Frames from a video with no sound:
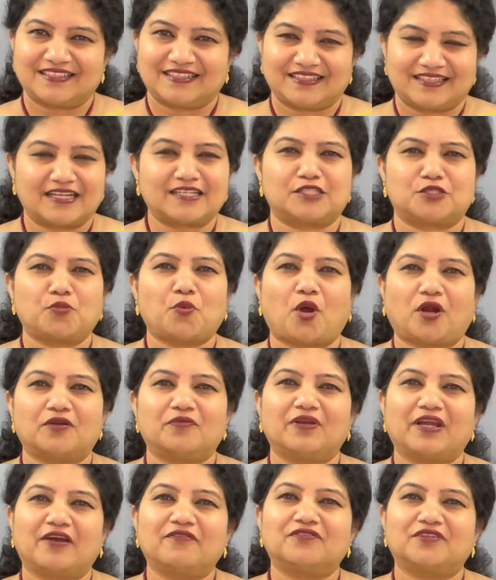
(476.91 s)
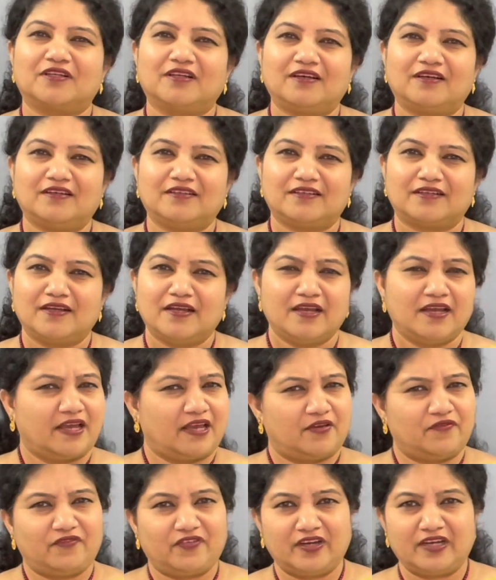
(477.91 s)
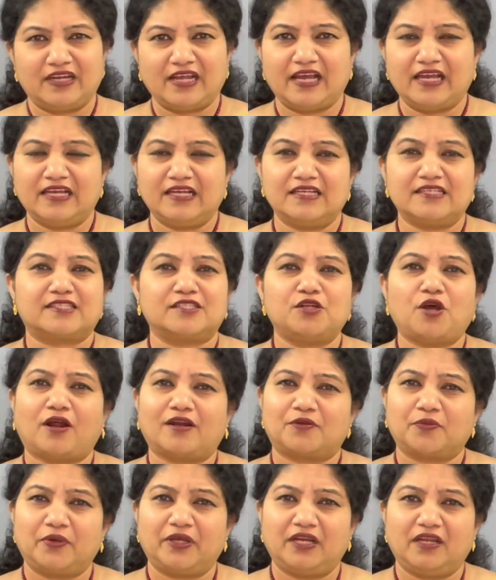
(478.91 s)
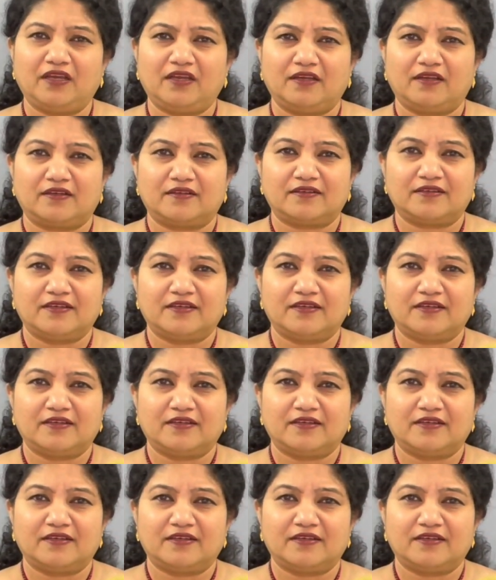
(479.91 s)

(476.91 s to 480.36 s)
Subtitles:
That's what we have to learn. Every day is not winning.